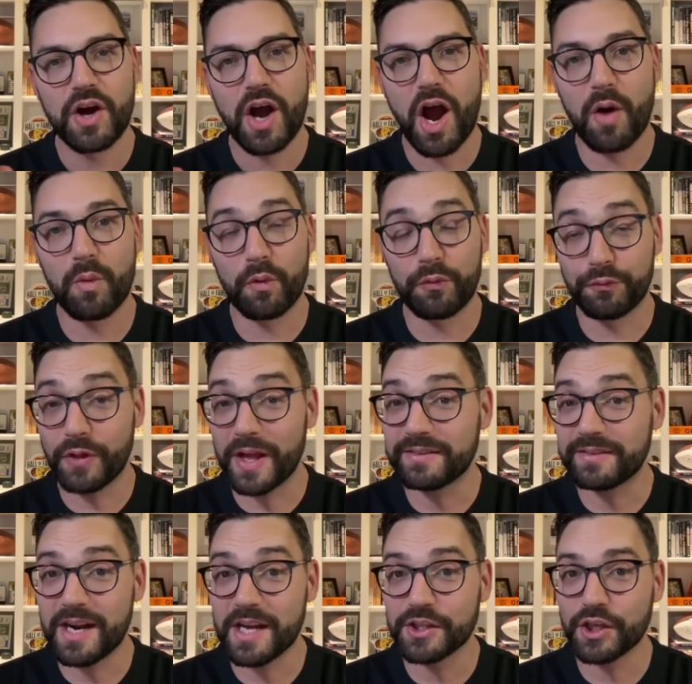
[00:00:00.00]
are
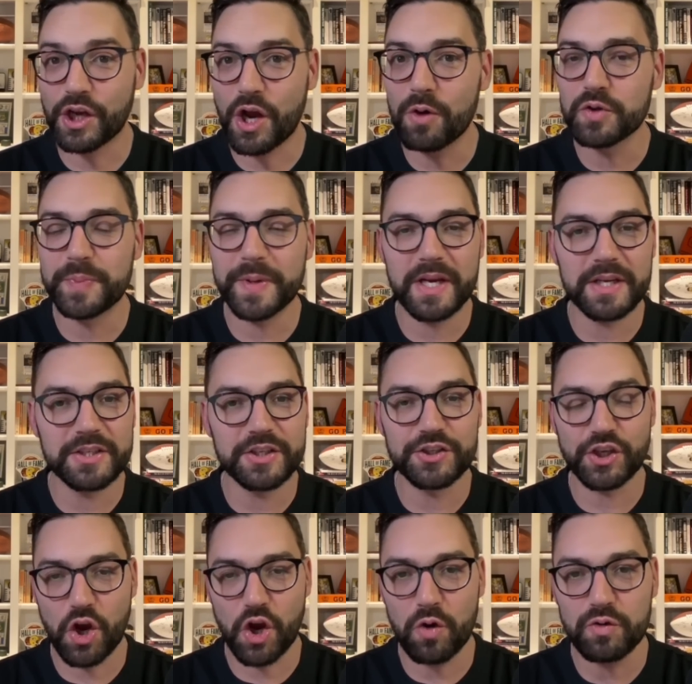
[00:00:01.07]
reflected on the coach, because it's the
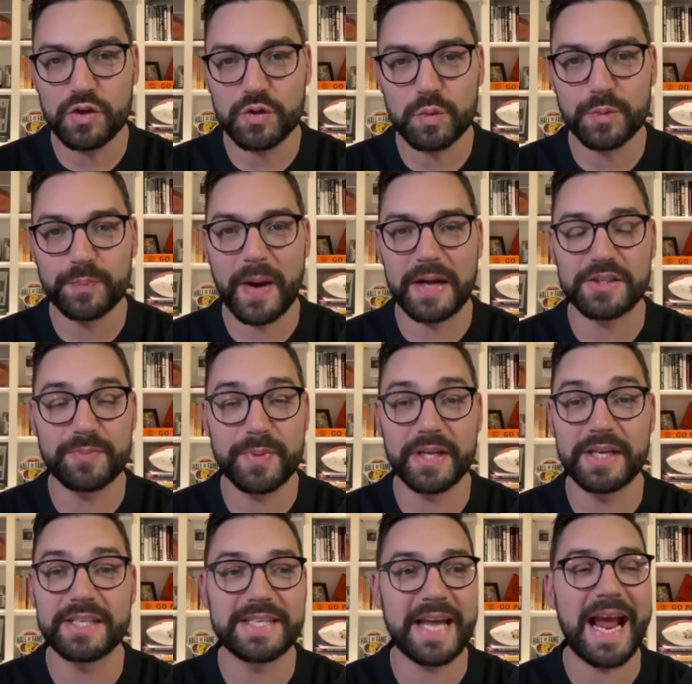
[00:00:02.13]
coach's
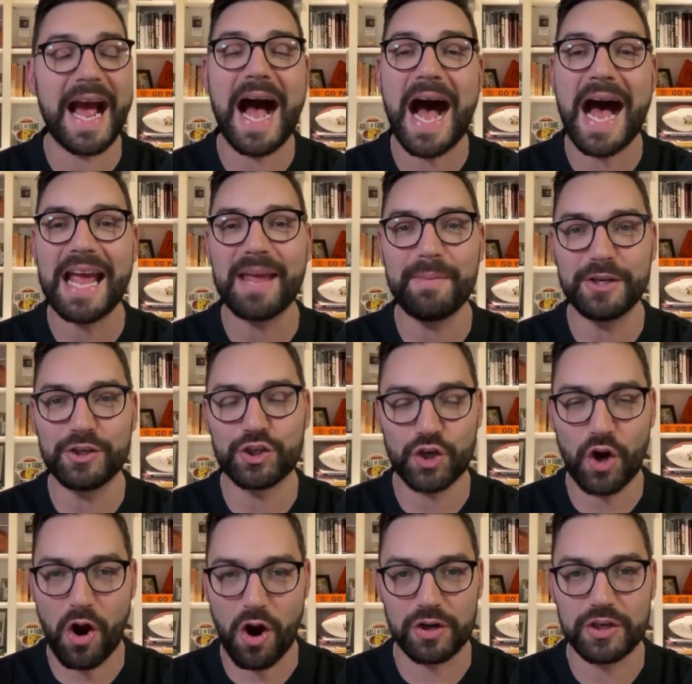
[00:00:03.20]
responsibility to say, I'm in
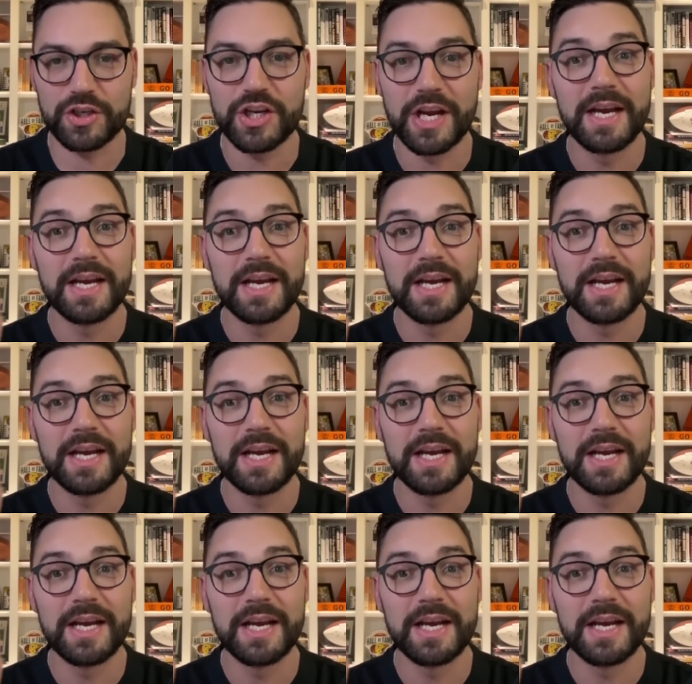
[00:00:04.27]
charge.